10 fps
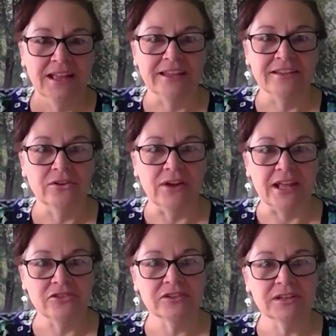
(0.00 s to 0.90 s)
And, you know,
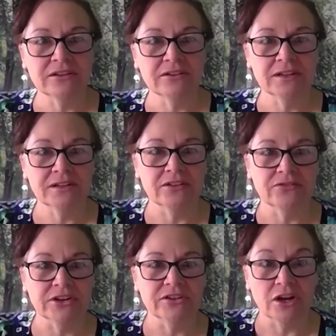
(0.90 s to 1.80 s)
engineering is
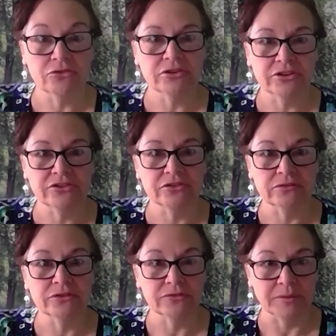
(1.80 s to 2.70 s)
very non traditional
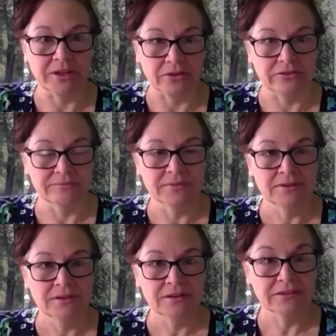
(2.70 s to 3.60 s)
for females.
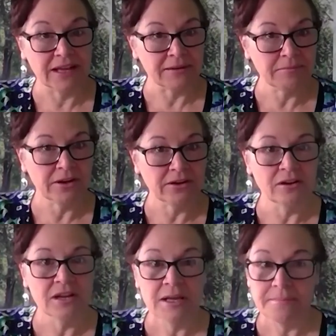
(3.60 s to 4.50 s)
It's getting
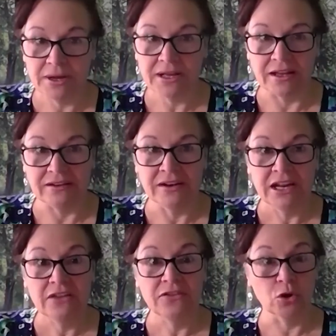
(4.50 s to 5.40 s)
better, but
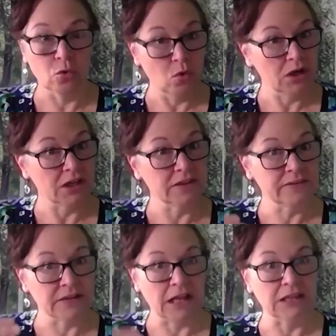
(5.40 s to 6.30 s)
there
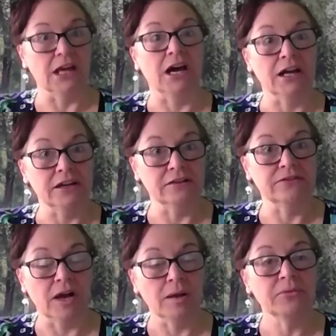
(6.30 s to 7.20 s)
was a lot
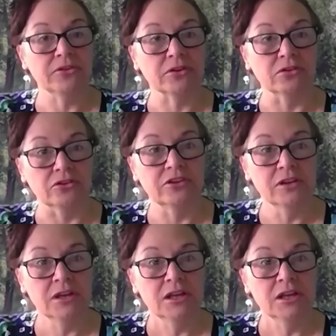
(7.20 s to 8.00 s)
of obstacles